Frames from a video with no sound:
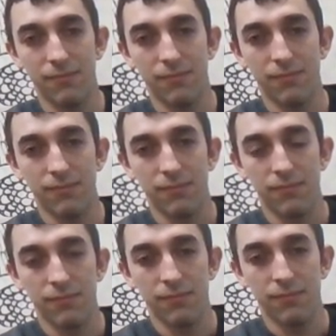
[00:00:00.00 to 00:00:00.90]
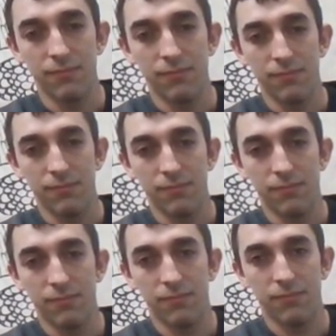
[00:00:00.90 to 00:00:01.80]

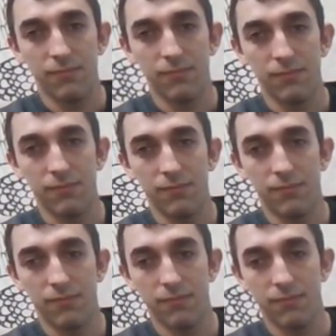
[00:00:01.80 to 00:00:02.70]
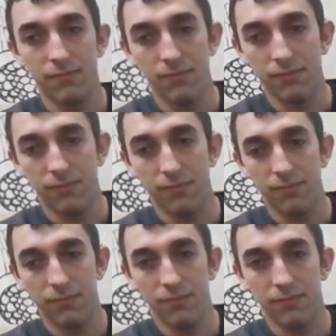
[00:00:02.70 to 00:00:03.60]

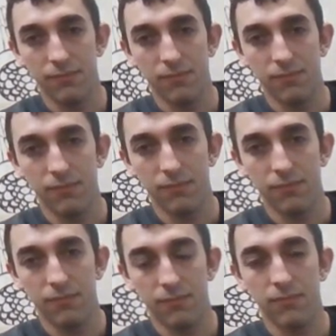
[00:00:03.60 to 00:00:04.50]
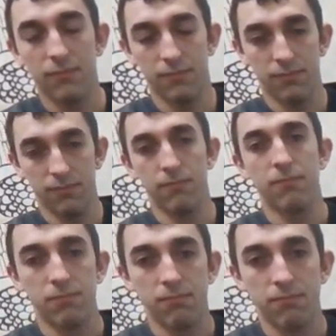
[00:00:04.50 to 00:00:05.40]

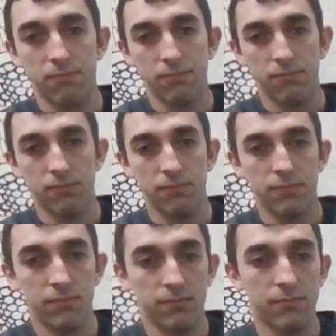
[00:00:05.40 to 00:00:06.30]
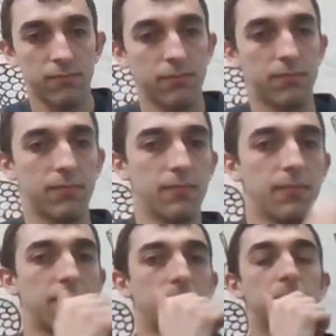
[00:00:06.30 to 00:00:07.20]

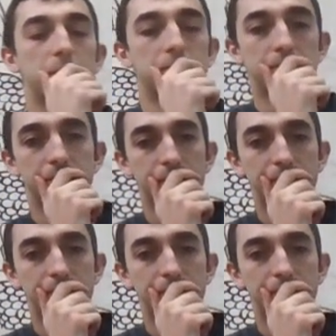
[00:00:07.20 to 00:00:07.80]
The person shown says nothing.